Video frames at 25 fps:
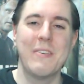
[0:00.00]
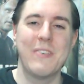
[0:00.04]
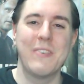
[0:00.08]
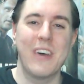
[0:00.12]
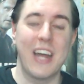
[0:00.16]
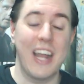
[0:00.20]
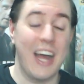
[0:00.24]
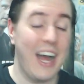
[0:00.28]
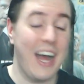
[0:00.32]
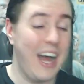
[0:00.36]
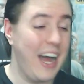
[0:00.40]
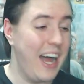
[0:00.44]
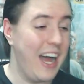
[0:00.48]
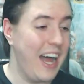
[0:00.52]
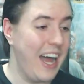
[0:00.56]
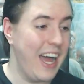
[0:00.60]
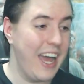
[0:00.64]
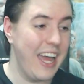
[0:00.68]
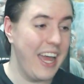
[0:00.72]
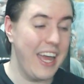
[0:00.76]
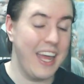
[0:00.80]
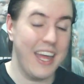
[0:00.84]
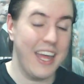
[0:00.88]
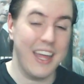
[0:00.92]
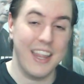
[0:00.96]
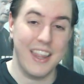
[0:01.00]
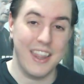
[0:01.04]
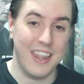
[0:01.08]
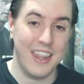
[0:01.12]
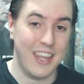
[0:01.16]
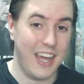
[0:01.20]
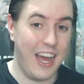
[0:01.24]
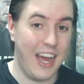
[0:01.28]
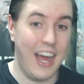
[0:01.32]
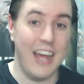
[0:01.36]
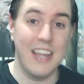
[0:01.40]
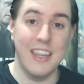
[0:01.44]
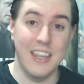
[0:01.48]
but I
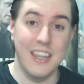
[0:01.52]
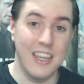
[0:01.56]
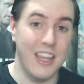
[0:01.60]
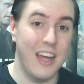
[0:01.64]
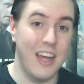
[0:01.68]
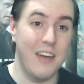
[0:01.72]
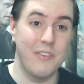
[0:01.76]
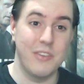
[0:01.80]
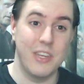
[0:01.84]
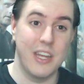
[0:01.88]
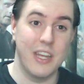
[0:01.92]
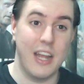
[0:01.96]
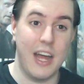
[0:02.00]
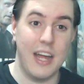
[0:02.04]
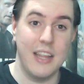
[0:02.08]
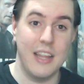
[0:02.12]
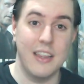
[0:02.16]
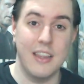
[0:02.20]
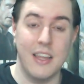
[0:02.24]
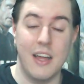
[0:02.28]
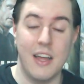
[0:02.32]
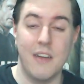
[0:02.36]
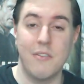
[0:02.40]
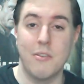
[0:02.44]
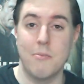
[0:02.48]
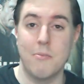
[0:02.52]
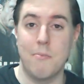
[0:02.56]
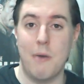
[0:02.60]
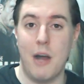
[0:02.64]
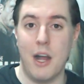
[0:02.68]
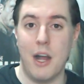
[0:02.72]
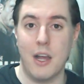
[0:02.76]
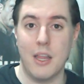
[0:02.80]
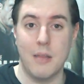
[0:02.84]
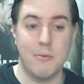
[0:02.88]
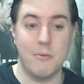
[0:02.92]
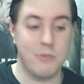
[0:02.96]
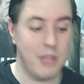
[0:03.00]
loved it. I loved
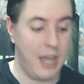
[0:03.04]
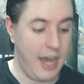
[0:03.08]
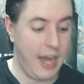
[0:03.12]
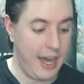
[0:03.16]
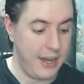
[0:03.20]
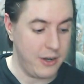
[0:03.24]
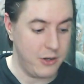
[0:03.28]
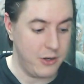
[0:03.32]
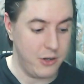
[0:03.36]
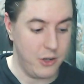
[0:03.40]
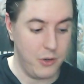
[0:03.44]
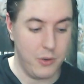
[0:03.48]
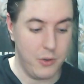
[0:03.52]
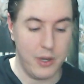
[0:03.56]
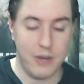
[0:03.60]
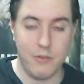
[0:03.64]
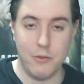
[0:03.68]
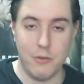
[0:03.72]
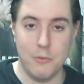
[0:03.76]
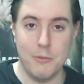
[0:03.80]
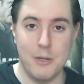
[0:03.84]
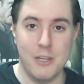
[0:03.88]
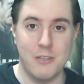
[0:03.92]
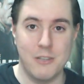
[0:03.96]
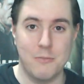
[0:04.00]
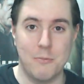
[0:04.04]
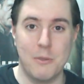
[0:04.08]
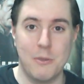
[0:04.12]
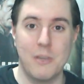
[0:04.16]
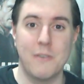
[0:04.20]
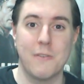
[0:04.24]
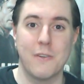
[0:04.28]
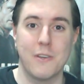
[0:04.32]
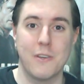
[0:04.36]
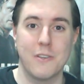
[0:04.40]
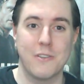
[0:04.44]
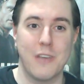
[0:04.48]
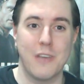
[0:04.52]
Apocalypse. I don't know what everybody's
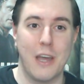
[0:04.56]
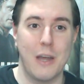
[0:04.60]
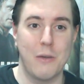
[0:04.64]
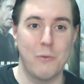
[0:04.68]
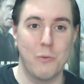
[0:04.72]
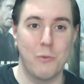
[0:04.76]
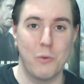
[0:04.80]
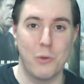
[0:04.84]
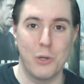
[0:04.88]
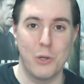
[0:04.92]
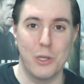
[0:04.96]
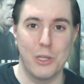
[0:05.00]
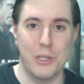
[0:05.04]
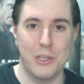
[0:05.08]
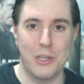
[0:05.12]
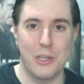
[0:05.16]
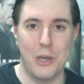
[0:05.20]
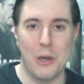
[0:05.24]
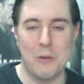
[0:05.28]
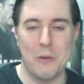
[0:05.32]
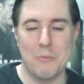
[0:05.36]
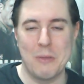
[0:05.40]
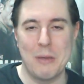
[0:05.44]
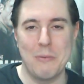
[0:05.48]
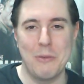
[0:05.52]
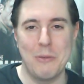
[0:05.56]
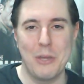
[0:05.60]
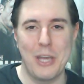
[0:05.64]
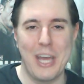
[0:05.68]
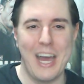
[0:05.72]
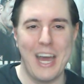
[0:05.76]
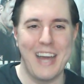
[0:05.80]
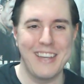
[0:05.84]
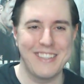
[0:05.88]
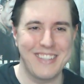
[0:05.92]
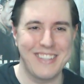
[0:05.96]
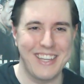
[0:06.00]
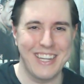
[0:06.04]
beef is. I really don't. Maybe you
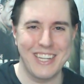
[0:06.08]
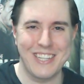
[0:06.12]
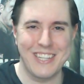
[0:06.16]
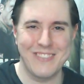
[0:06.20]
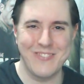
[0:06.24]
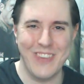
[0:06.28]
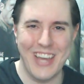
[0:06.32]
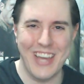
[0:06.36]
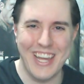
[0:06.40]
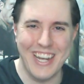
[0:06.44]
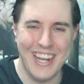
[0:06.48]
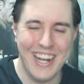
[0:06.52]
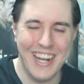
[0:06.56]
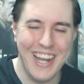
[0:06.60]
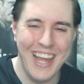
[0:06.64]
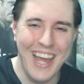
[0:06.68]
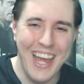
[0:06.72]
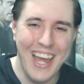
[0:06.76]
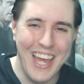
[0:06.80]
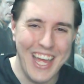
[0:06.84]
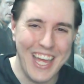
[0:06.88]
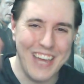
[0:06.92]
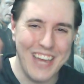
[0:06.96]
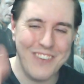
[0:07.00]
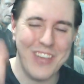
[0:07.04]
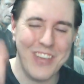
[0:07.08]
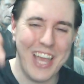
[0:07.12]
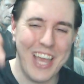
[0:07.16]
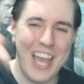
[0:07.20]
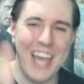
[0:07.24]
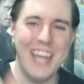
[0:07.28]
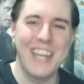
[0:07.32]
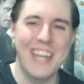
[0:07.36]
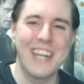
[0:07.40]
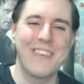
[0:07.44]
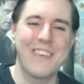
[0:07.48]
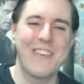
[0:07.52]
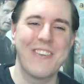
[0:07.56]
guys can explain it. If you
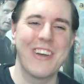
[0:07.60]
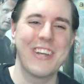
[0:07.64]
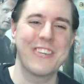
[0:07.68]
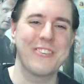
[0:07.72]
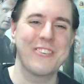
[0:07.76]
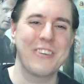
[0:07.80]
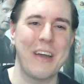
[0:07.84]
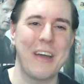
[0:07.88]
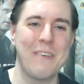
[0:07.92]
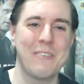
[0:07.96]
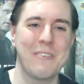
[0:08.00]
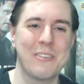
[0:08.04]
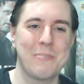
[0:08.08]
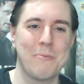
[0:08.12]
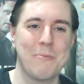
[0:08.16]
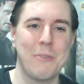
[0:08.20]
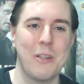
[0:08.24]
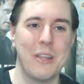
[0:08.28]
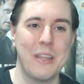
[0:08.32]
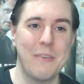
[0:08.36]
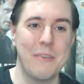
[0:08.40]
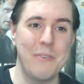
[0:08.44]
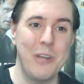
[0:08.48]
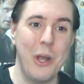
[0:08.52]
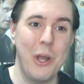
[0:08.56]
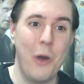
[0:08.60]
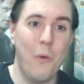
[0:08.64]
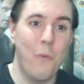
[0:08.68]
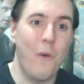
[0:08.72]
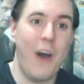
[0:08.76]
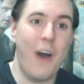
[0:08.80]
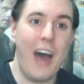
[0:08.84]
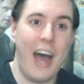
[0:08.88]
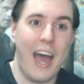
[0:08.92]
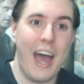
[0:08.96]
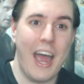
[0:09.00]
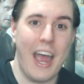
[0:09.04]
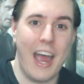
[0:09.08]
hated it, write your comments below. Let me know
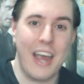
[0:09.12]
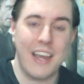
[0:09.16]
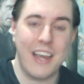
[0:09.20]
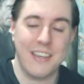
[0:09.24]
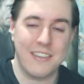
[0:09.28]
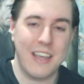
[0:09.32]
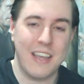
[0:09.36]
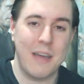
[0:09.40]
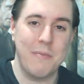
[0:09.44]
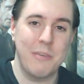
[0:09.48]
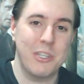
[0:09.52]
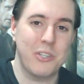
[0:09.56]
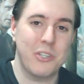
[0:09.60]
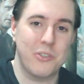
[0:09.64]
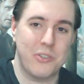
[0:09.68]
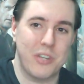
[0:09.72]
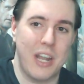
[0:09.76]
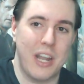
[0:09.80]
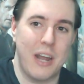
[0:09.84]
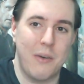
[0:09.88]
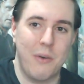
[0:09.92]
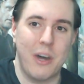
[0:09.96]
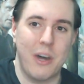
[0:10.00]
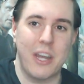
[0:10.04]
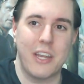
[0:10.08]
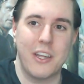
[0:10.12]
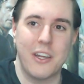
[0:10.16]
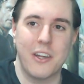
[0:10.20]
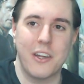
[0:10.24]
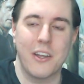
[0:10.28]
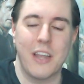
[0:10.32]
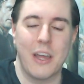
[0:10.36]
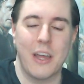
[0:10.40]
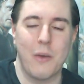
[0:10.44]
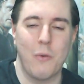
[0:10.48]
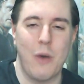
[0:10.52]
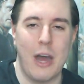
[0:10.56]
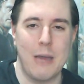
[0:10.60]
why, because I'm interested. I want to
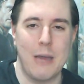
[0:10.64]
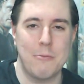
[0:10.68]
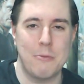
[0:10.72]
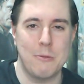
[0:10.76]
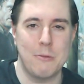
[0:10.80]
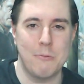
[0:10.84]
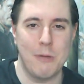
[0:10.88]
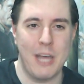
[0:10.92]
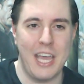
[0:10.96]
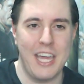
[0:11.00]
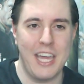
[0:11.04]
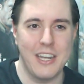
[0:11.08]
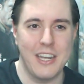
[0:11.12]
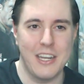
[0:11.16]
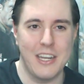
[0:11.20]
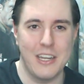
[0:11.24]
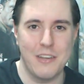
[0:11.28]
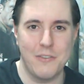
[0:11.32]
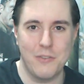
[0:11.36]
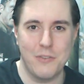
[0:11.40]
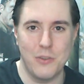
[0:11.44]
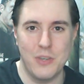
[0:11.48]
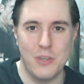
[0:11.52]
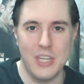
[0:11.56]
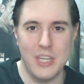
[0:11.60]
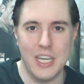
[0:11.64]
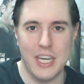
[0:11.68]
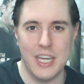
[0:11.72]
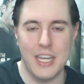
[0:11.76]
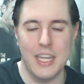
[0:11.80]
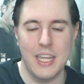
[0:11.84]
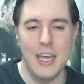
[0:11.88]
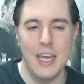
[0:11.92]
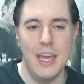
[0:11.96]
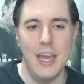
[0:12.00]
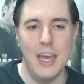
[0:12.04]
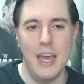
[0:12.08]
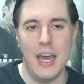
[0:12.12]
hear like why people hated it if you
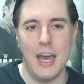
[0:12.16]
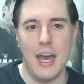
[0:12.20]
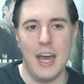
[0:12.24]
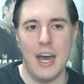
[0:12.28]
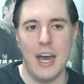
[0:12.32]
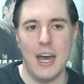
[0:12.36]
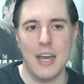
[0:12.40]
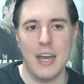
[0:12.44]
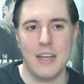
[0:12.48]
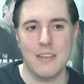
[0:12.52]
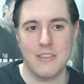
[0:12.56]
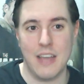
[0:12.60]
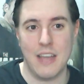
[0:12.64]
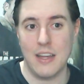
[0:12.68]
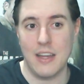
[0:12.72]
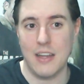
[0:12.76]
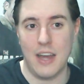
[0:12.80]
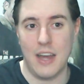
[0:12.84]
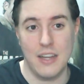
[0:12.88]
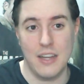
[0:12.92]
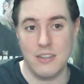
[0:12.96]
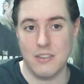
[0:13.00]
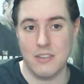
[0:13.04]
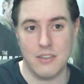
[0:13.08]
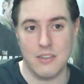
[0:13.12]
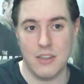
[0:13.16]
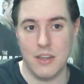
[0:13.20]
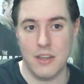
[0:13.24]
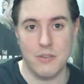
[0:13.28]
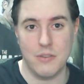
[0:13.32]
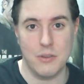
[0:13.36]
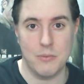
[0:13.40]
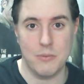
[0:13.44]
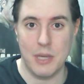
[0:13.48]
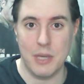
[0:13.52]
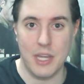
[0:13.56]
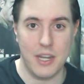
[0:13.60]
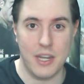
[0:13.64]
did, because I just
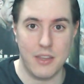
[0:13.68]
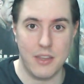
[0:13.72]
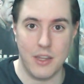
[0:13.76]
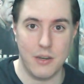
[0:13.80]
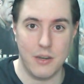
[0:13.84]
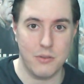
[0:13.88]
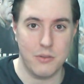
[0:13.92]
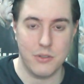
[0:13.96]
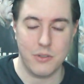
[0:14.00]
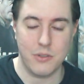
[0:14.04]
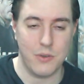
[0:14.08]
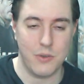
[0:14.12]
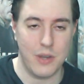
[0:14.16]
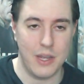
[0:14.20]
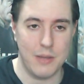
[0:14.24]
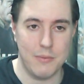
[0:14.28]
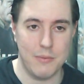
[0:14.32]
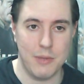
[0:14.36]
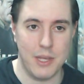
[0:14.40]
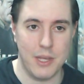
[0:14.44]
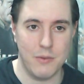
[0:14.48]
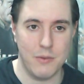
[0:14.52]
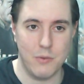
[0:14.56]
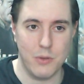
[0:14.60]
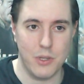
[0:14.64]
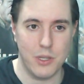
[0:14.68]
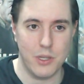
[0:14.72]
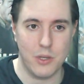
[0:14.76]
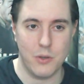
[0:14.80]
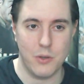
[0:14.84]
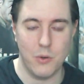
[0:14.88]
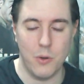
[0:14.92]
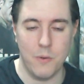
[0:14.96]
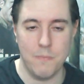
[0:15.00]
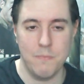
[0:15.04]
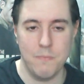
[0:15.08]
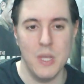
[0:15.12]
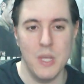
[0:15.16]
loved it, man. I thought it was great, man. Really
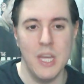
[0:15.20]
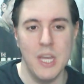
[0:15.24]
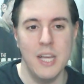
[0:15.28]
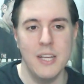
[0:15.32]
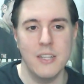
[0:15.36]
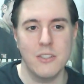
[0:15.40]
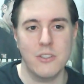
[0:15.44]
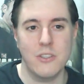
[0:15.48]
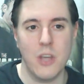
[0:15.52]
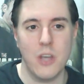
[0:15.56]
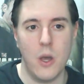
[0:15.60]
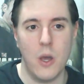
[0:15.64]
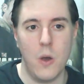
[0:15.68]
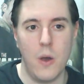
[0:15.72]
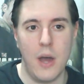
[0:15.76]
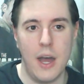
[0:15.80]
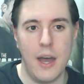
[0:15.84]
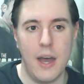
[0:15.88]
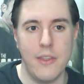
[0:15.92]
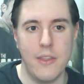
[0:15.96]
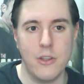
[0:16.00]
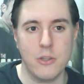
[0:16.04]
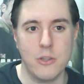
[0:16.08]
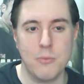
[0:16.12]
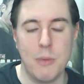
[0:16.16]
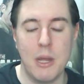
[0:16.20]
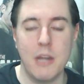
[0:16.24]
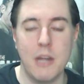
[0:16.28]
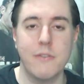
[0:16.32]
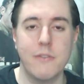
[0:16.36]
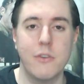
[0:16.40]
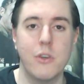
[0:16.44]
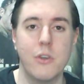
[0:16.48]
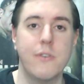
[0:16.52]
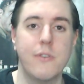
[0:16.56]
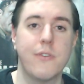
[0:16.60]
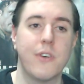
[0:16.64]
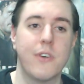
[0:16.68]
cool. So there's my
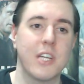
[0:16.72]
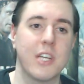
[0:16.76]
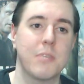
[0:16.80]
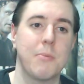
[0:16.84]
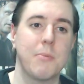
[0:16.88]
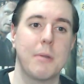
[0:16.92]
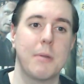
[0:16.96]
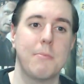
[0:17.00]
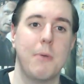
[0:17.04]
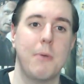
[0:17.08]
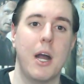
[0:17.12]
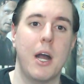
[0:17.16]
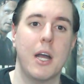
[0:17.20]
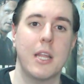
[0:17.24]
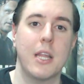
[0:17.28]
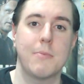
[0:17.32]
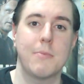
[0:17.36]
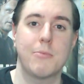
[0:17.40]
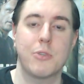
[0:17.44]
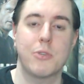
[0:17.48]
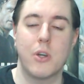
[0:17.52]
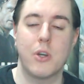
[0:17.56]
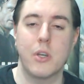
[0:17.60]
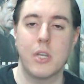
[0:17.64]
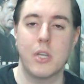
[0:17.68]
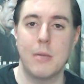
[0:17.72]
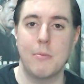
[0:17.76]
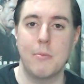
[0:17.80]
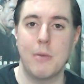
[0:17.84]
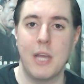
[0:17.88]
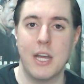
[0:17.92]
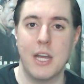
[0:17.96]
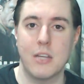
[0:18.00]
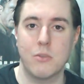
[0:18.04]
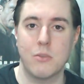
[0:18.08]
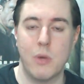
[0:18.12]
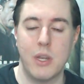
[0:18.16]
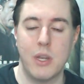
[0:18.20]
review for X-Men Apocalypse. Sorry to keep you
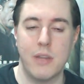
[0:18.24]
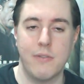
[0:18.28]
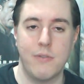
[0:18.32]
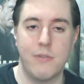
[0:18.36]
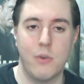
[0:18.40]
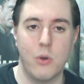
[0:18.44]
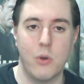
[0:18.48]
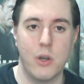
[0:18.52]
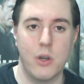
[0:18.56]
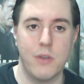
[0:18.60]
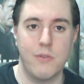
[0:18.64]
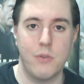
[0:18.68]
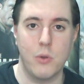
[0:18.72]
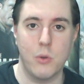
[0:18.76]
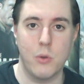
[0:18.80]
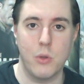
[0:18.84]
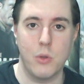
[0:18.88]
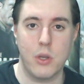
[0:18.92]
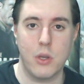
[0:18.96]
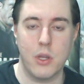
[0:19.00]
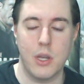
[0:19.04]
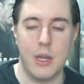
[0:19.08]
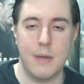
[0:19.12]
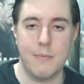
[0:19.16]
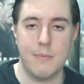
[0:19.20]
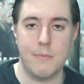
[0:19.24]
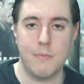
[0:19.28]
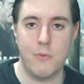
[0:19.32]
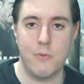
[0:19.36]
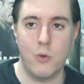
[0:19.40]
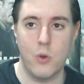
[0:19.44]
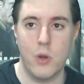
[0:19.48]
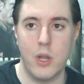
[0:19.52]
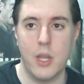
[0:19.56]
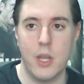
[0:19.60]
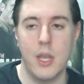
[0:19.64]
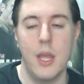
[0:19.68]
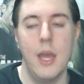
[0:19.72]
guys waiting for it if you were looking up
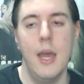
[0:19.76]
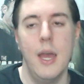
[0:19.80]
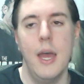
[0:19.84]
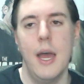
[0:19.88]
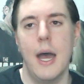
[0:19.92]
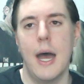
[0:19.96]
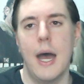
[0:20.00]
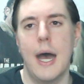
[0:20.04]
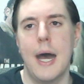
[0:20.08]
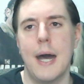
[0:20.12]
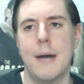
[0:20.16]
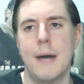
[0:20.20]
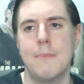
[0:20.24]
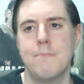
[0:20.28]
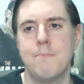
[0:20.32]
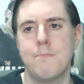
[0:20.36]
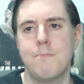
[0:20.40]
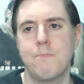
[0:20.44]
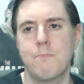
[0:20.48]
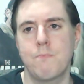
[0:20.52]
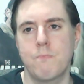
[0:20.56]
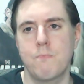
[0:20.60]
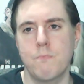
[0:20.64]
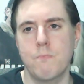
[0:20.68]
for it.